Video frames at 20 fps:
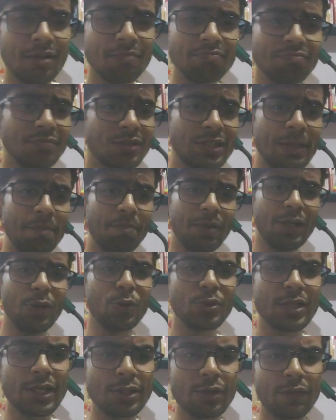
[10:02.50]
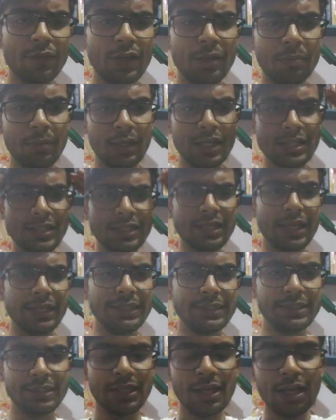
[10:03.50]
simple use case of DP. Listen,
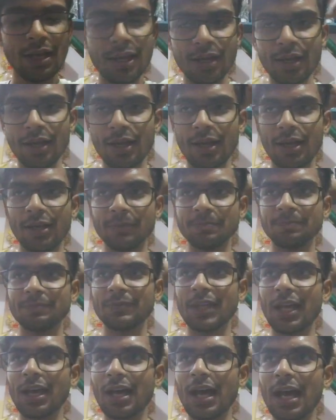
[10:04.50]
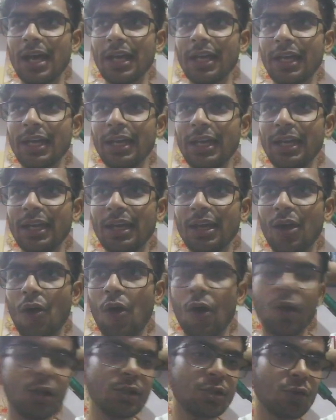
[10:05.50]
guys. I
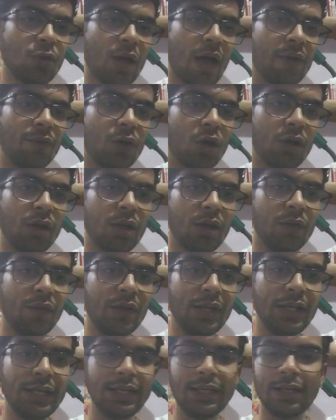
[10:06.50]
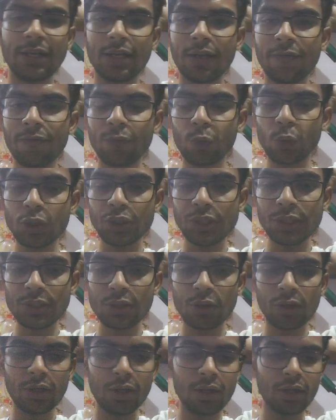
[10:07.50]
also have not done very tough questions
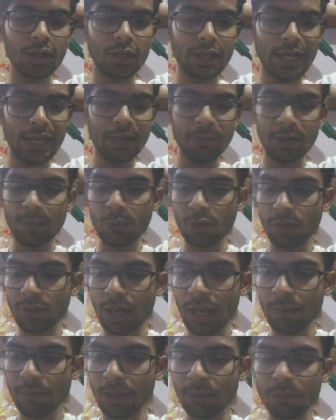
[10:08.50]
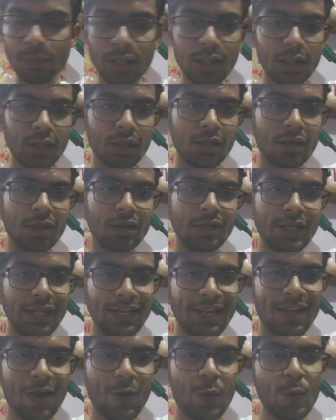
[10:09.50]
on dynamic programming, but till
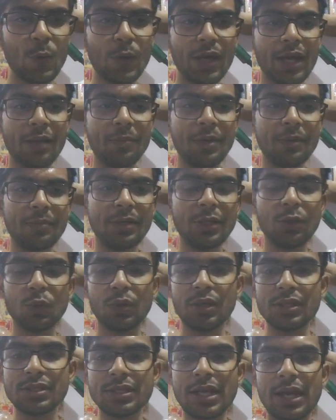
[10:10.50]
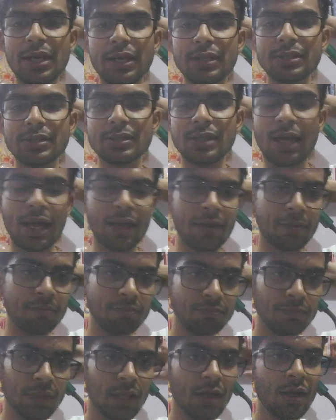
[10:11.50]
now, what I'm able to understand is
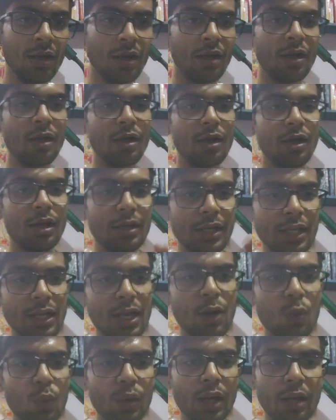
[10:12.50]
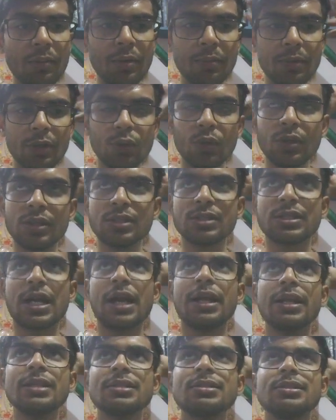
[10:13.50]
till now what I'm able to understand is